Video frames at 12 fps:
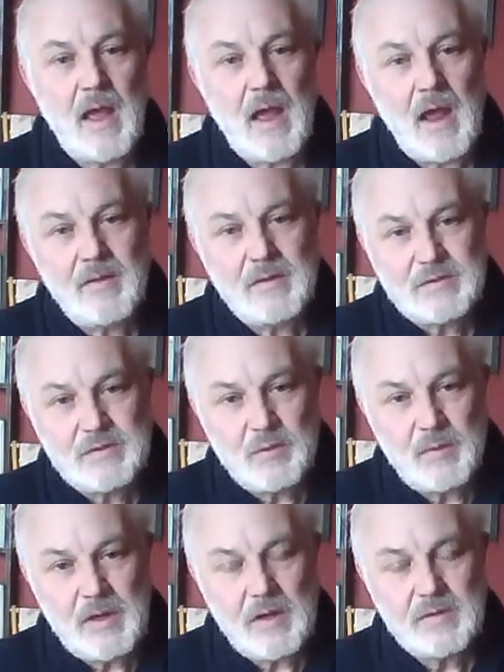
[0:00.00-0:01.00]
And the
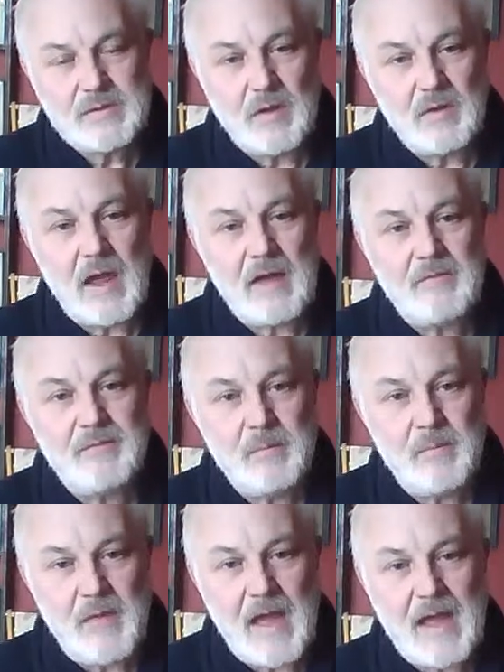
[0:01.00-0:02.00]
story goes on, and
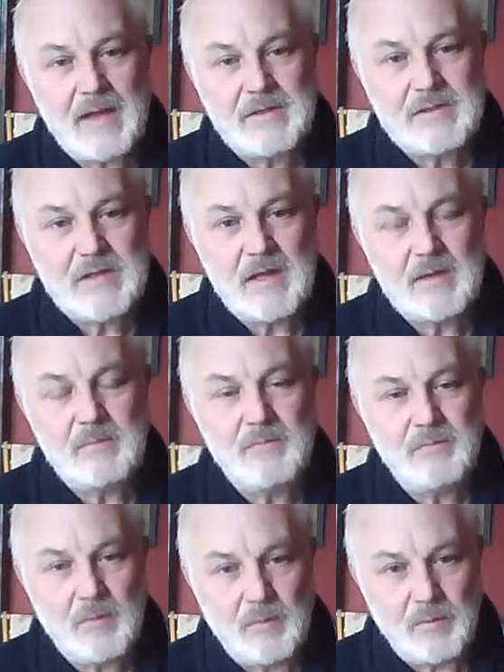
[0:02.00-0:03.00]
from that time
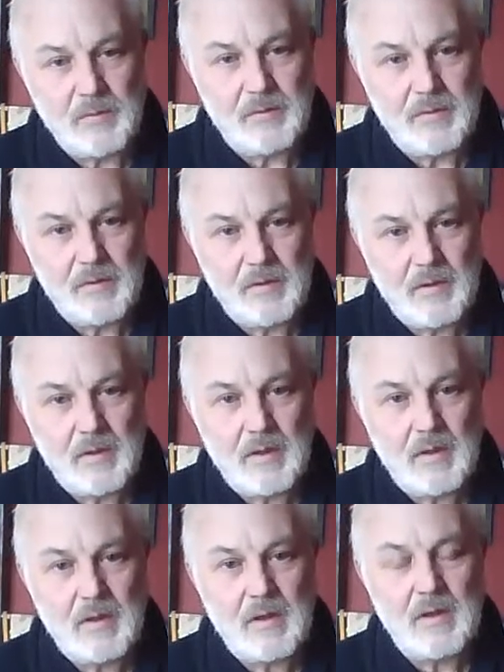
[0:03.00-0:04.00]
forth,
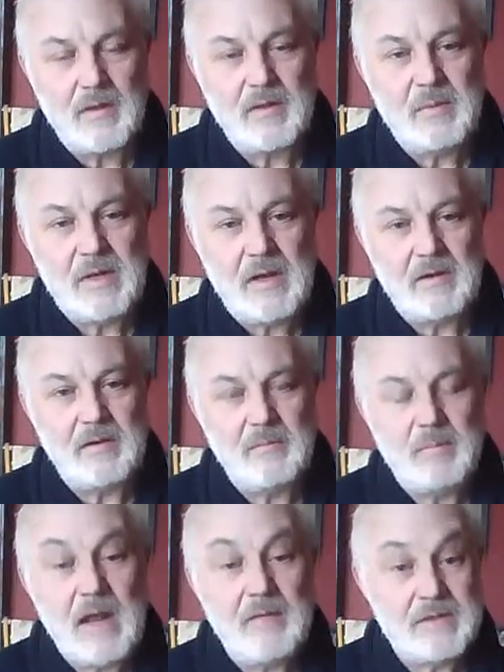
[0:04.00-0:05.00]
the
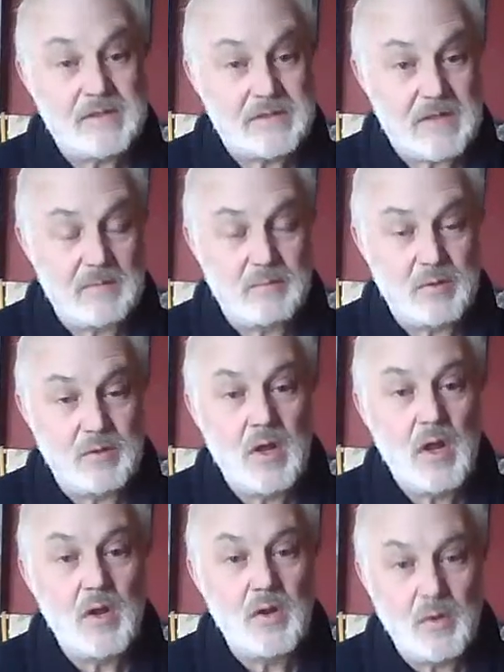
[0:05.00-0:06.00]
beloved disciple
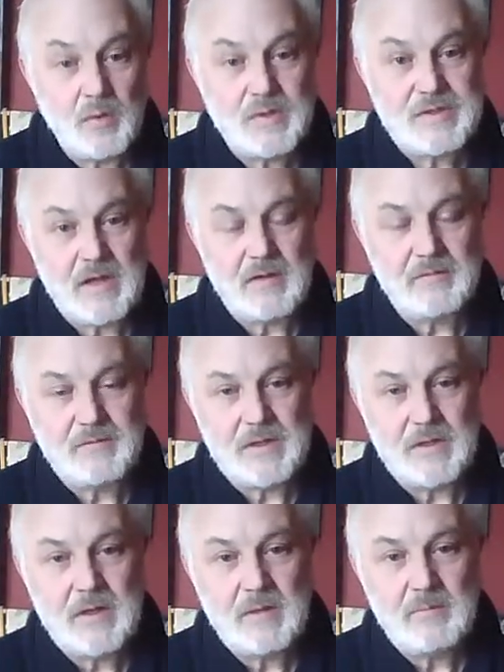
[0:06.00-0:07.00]
looked
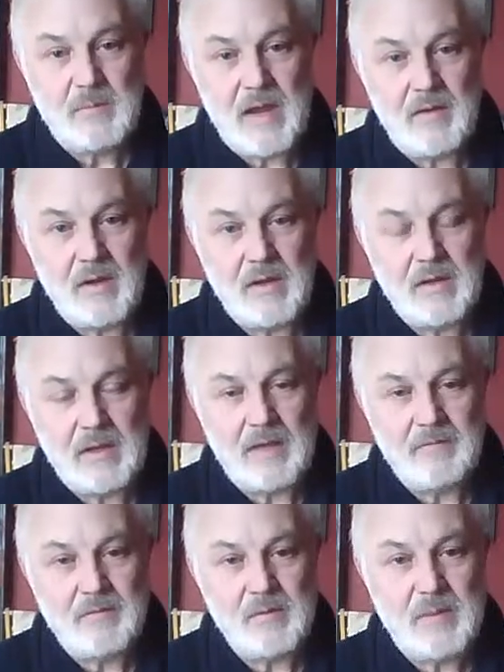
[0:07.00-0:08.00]
after Mary and
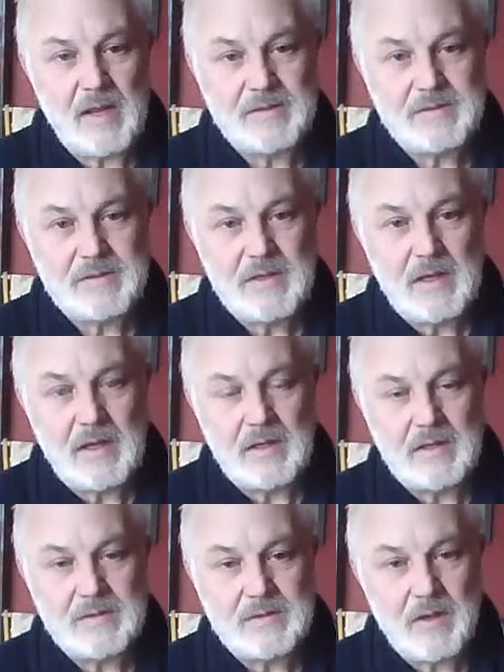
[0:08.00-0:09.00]
gave her a place in
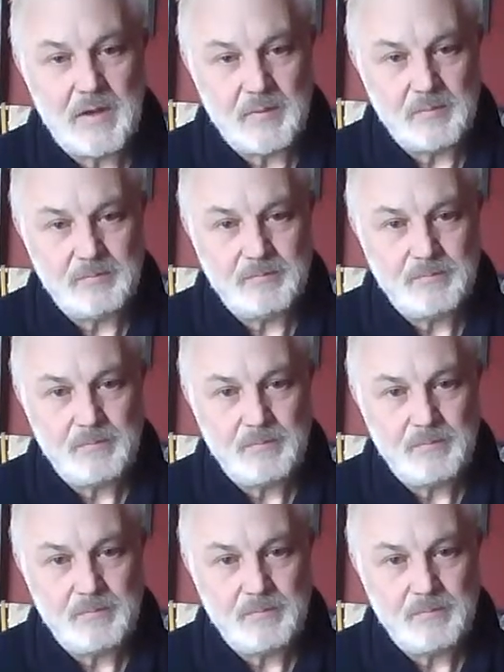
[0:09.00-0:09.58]
his home.